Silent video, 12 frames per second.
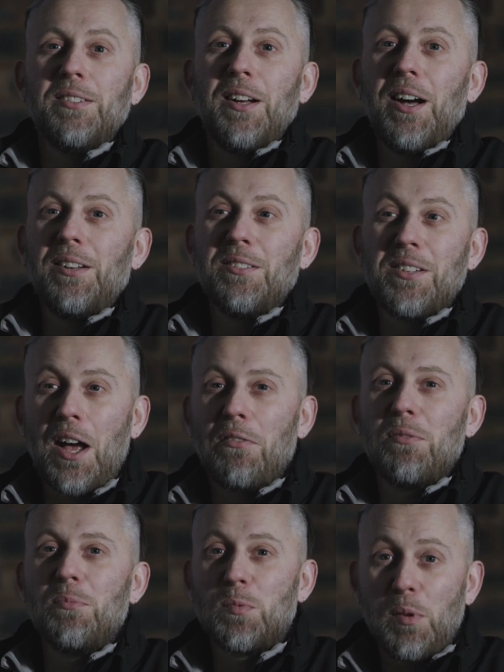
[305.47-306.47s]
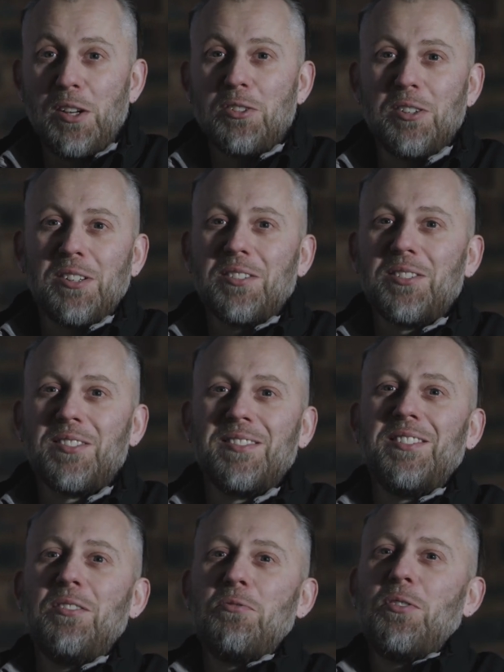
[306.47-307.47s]
and to have them speechless
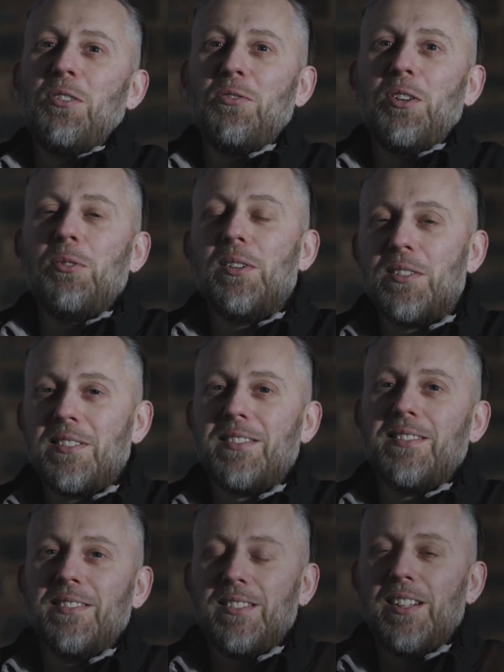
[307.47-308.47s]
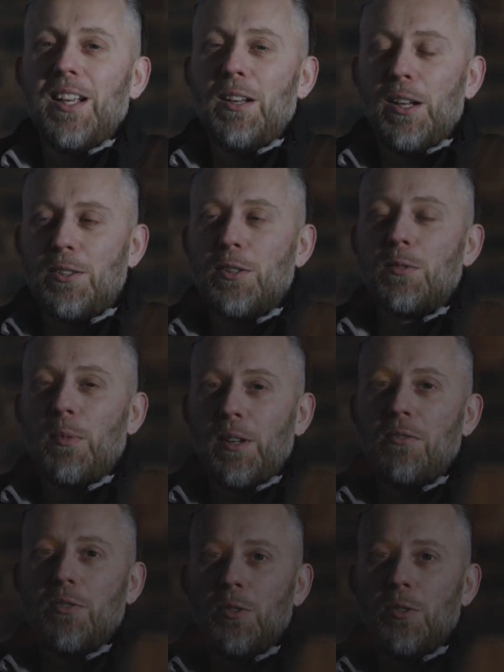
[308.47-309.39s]
in front of you it does make you feel